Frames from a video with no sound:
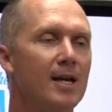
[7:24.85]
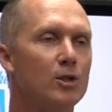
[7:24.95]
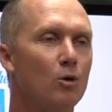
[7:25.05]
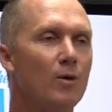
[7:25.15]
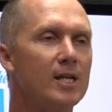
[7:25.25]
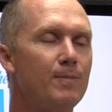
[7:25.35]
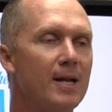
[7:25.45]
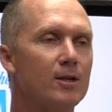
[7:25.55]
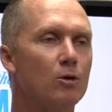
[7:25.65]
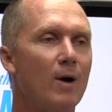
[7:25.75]
It's always
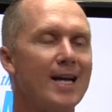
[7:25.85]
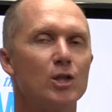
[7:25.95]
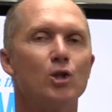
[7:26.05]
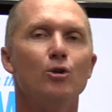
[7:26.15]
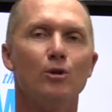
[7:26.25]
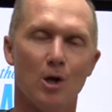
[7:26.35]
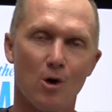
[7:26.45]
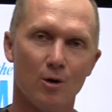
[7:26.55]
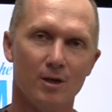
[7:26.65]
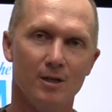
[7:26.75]
better to wait too
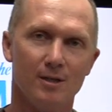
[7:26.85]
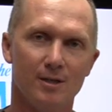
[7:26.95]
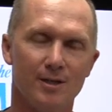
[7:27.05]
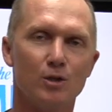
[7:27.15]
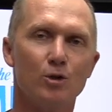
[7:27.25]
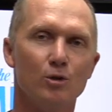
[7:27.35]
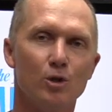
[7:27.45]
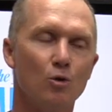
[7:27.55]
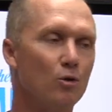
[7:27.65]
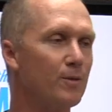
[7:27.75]
long than too
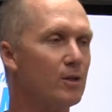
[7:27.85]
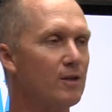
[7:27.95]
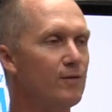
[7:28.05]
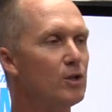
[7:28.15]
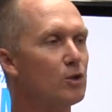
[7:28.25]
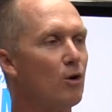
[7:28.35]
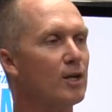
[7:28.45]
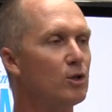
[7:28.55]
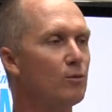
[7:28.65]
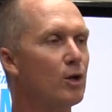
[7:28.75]
short, because if you
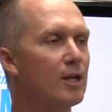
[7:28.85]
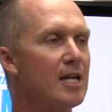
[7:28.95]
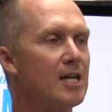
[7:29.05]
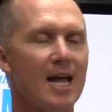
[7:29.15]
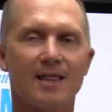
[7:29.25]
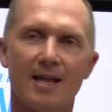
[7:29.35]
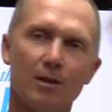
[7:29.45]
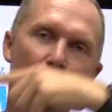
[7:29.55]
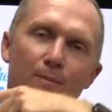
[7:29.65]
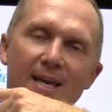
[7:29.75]
strike too early and yank that
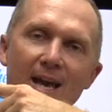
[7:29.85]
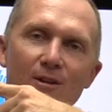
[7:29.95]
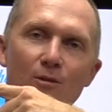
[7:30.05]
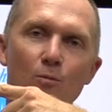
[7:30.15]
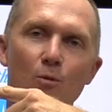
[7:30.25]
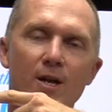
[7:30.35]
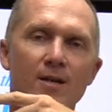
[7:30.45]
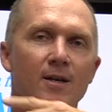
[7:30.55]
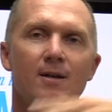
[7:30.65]
lure back out of the water,